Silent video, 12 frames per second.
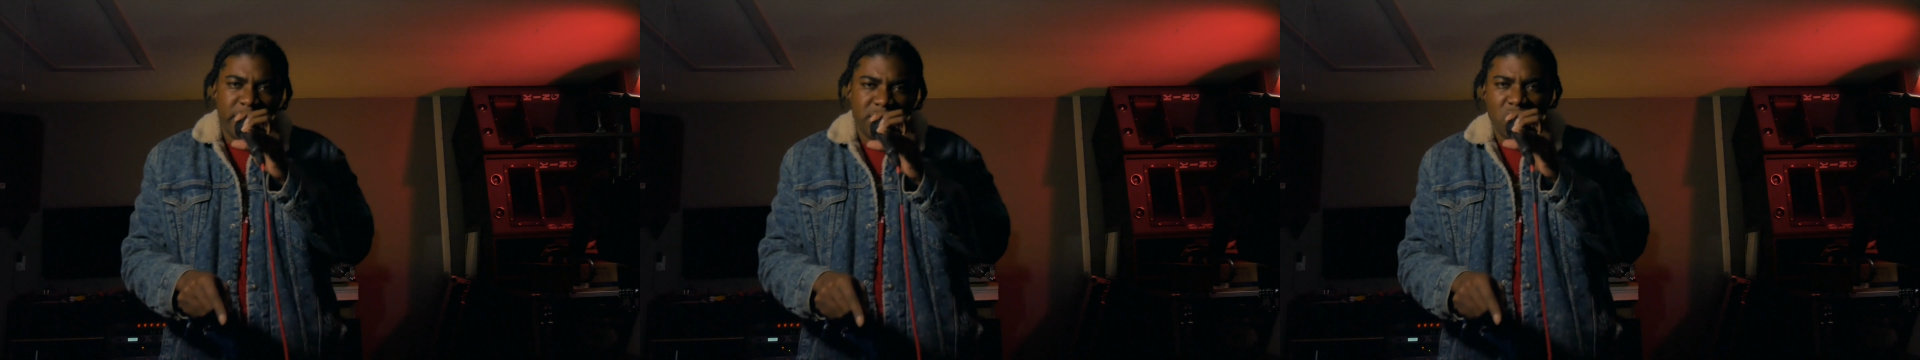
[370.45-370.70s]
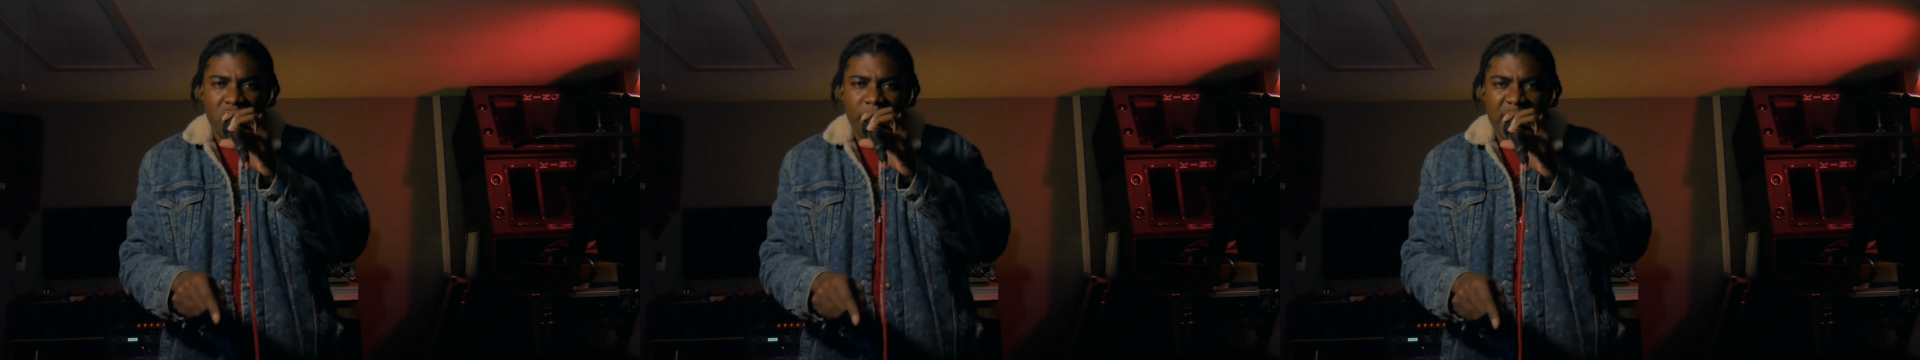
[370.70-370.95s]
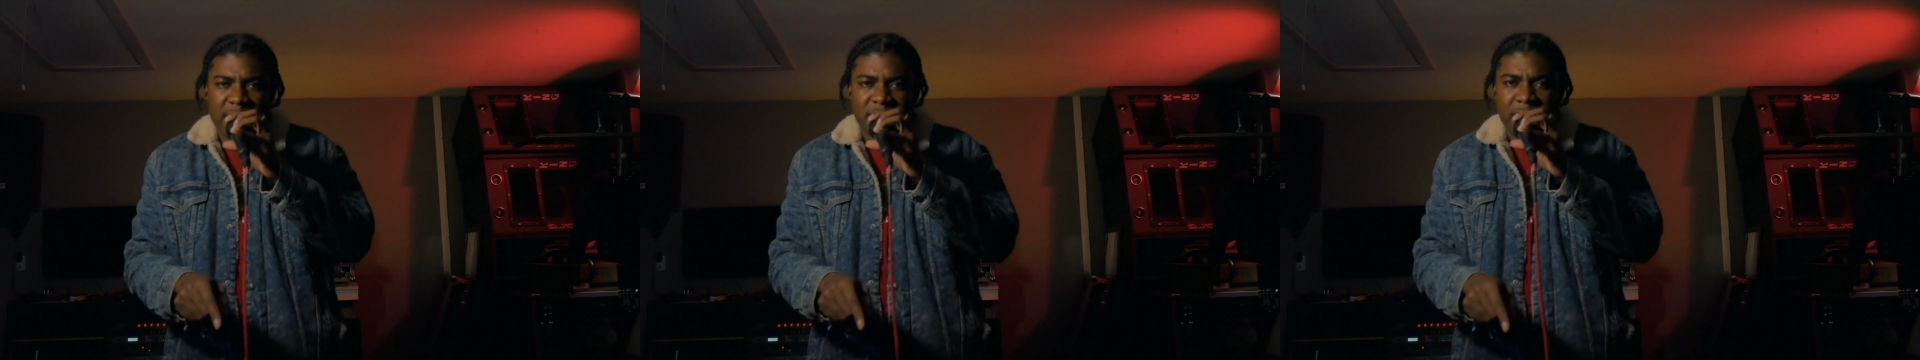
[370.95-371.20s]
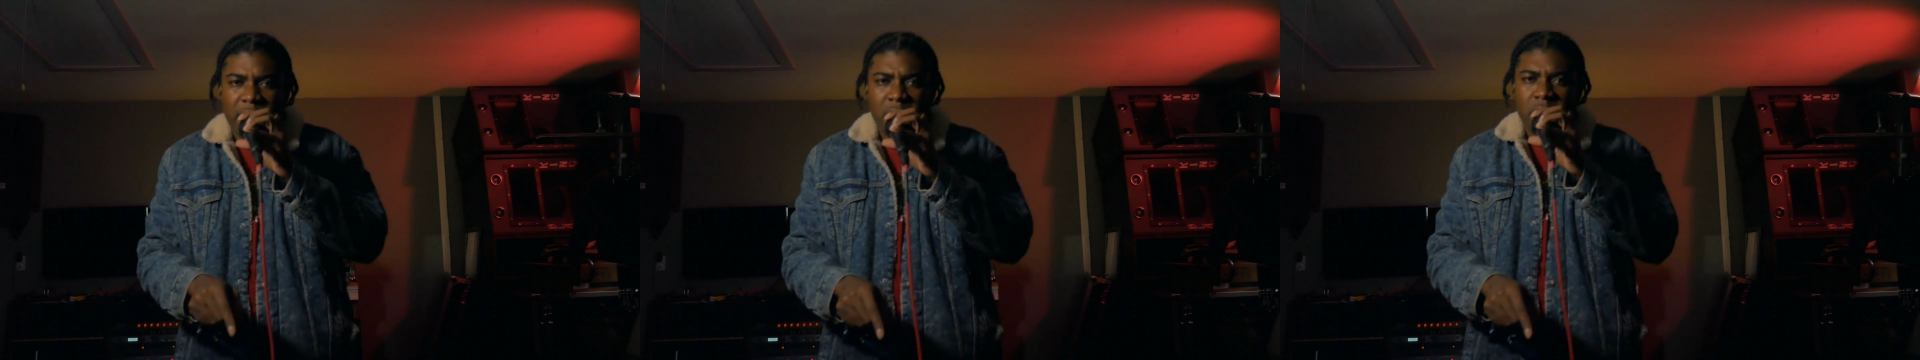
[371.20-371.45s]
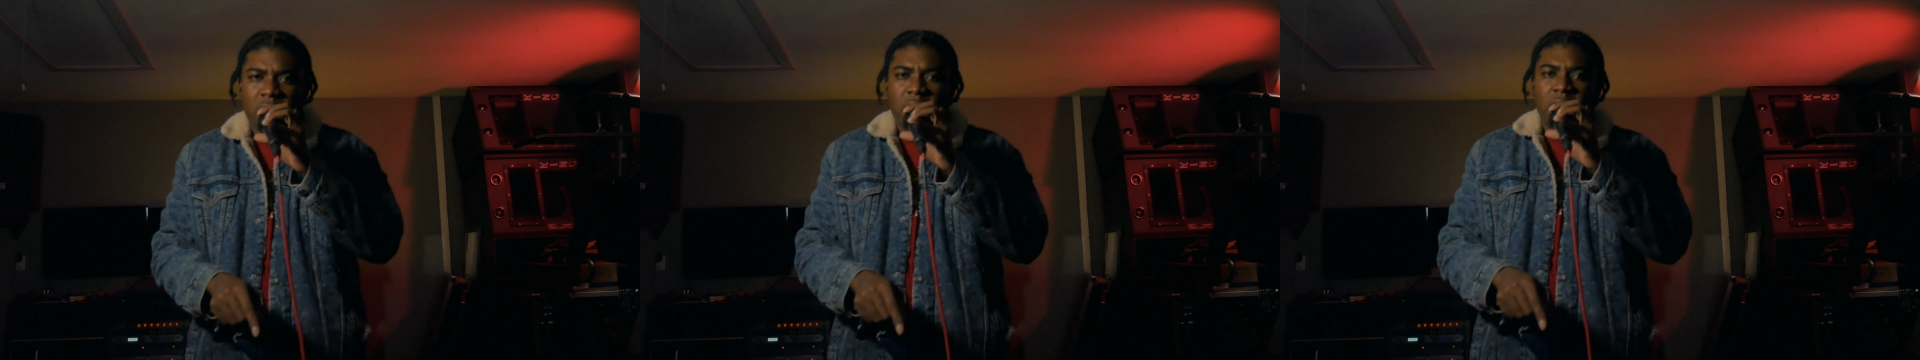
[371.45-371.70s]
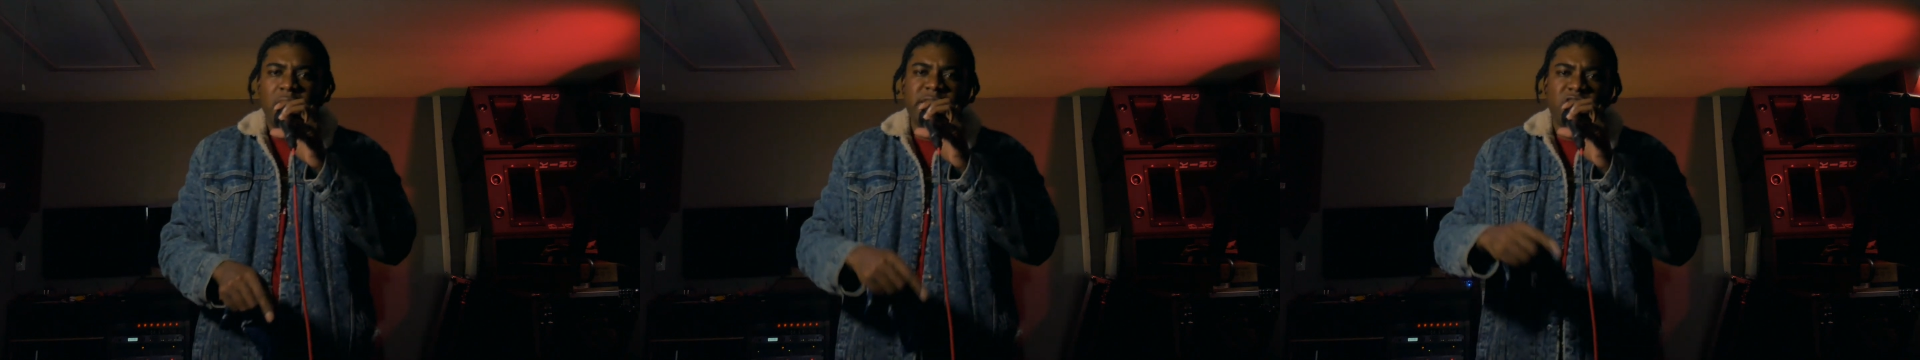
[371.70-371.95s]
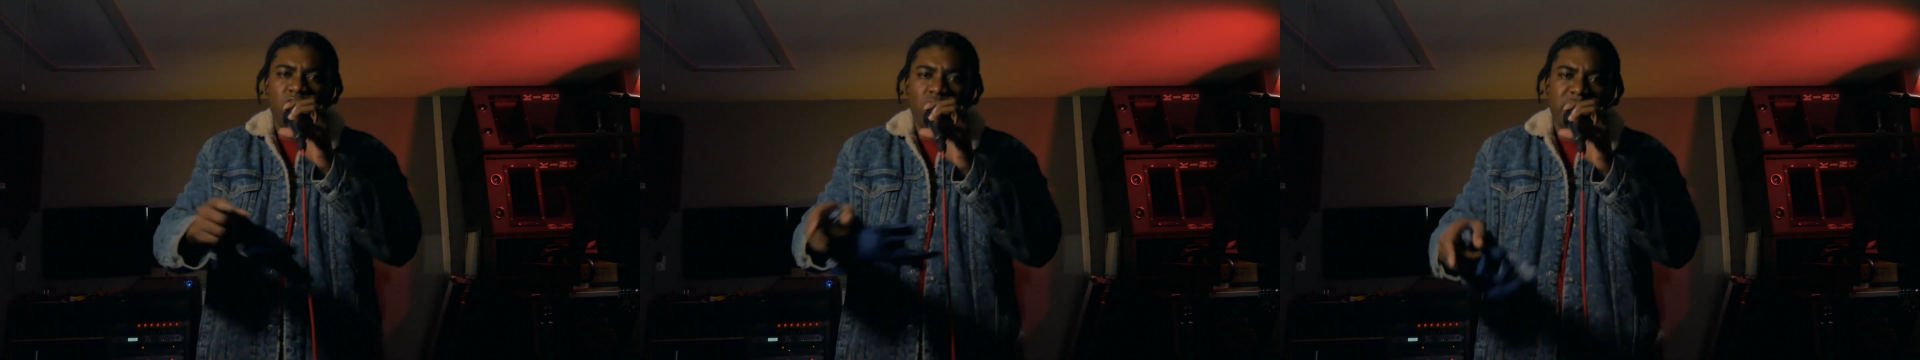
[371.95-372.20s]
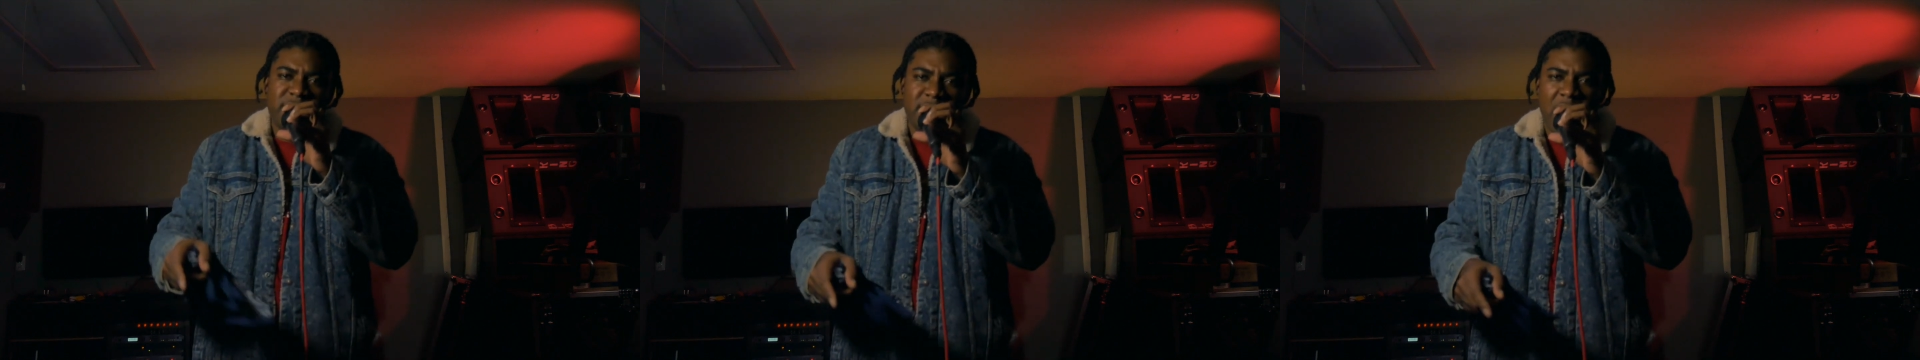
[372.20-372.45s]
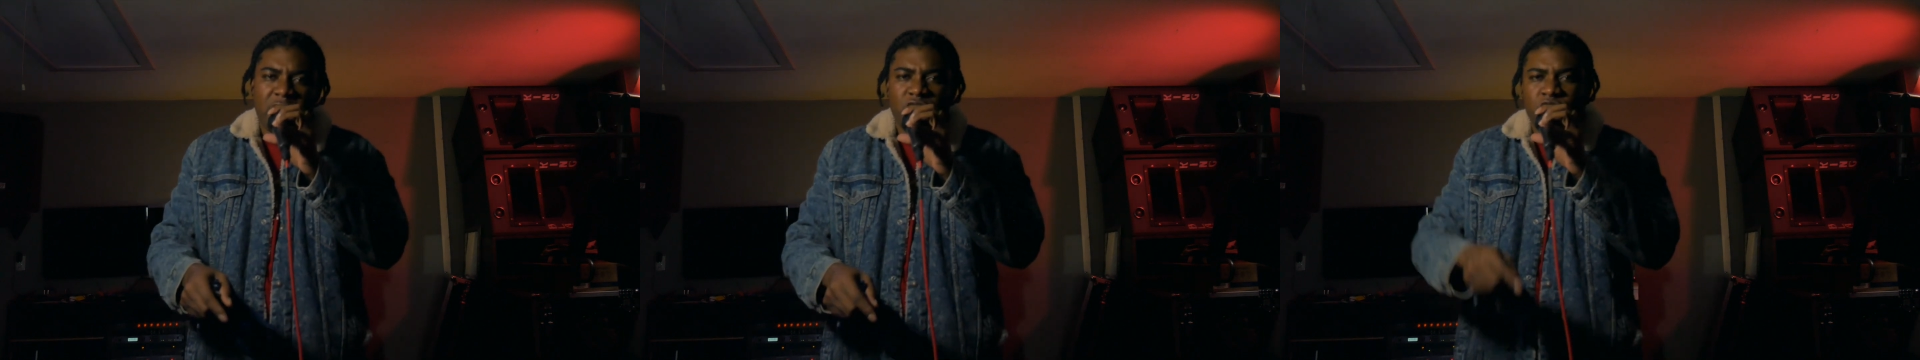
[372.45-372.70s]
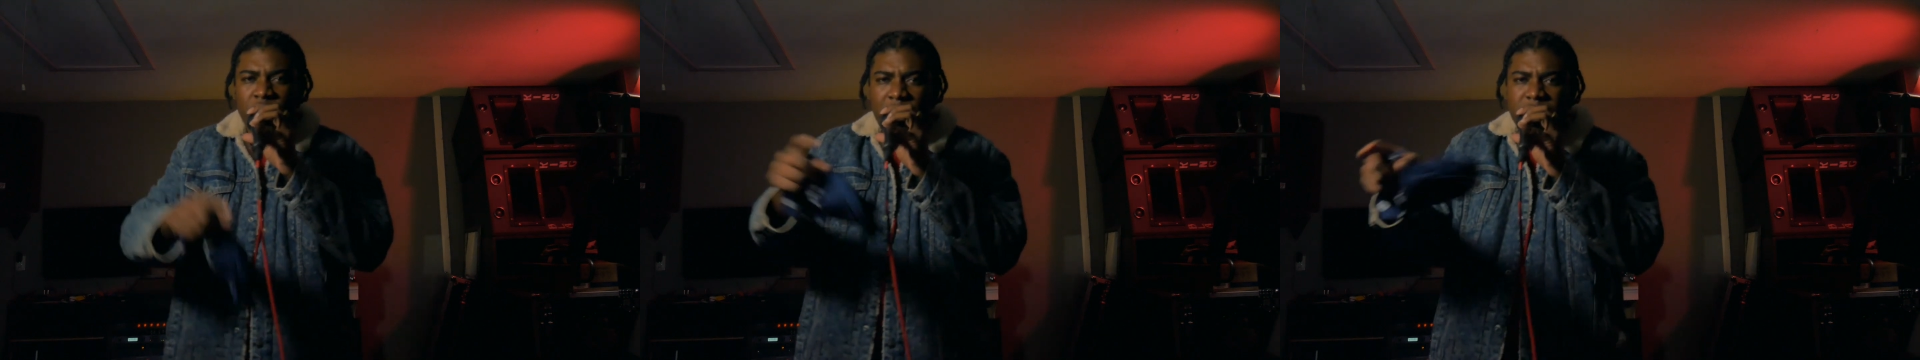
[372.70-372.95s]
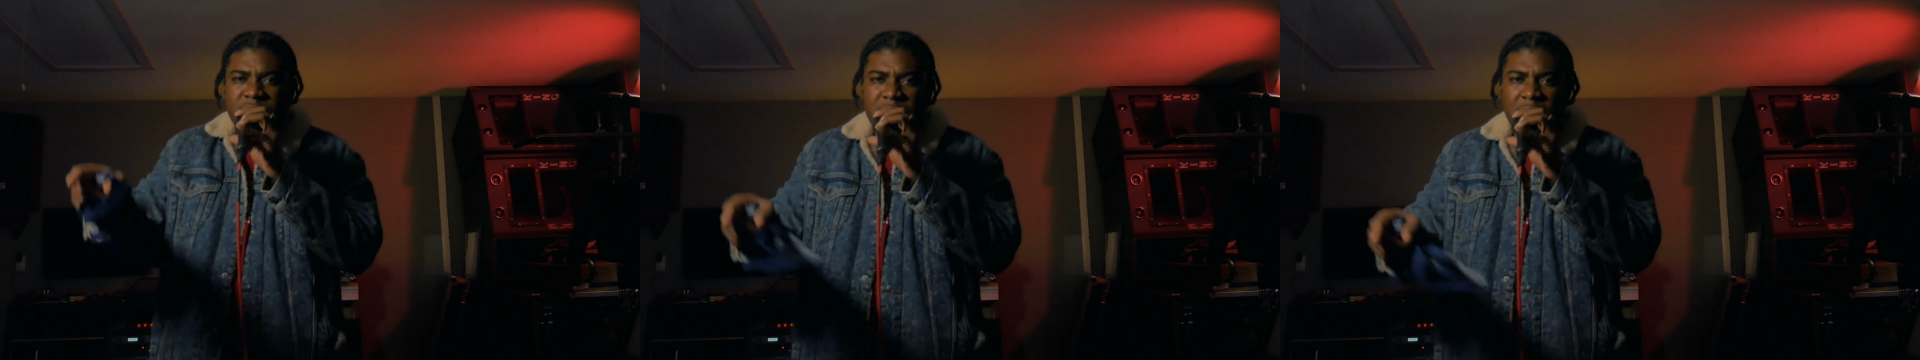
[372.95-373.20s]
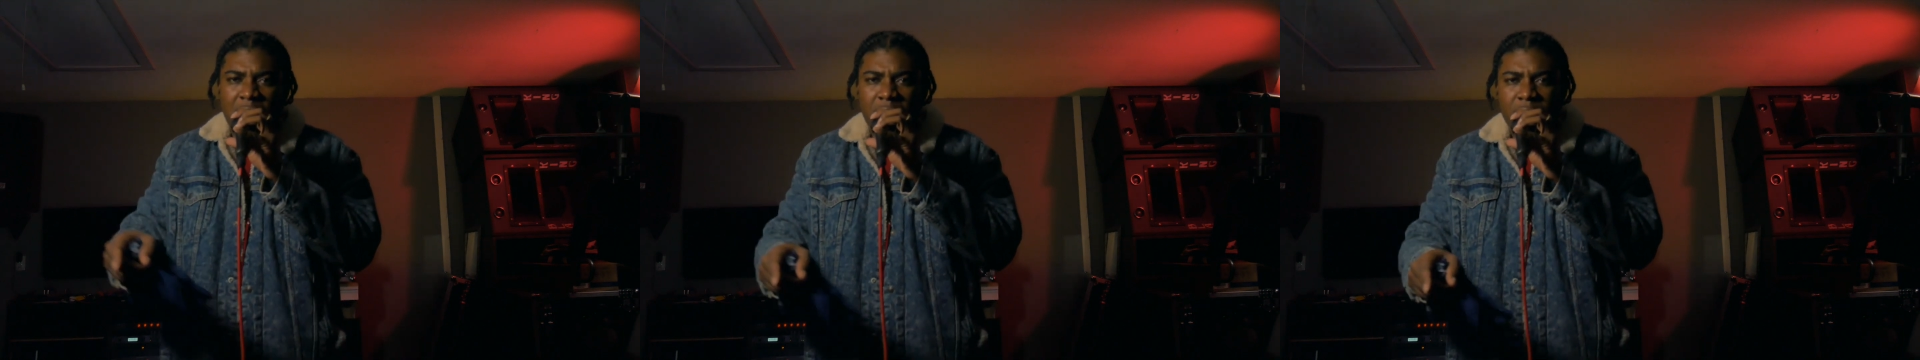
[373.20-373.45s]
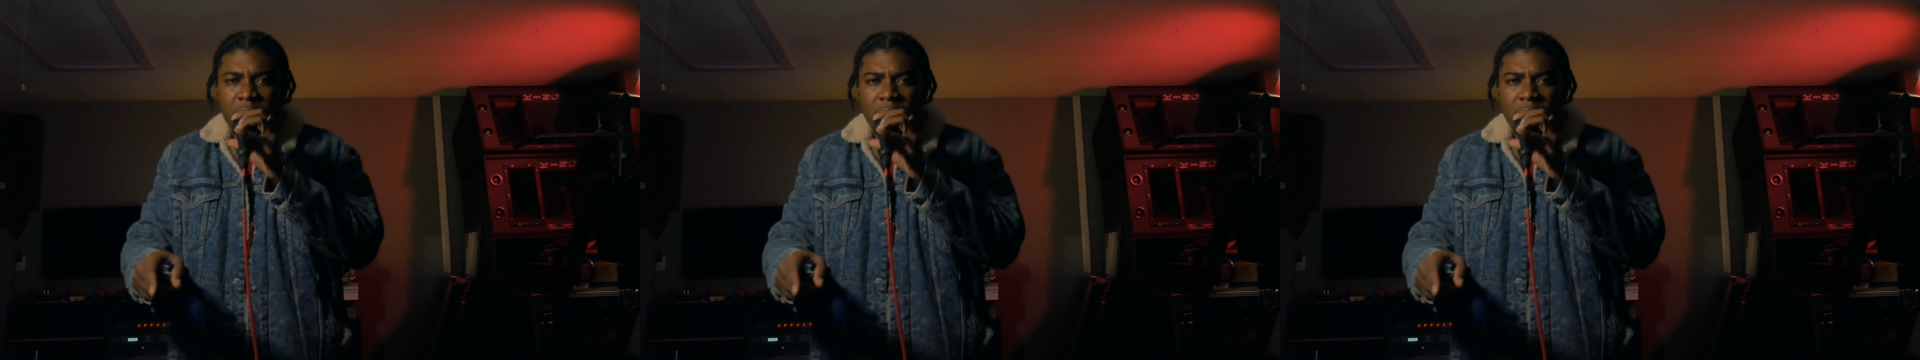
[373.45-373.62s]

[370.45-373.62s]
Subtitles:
Listen to me I say, listen to the song, share the song.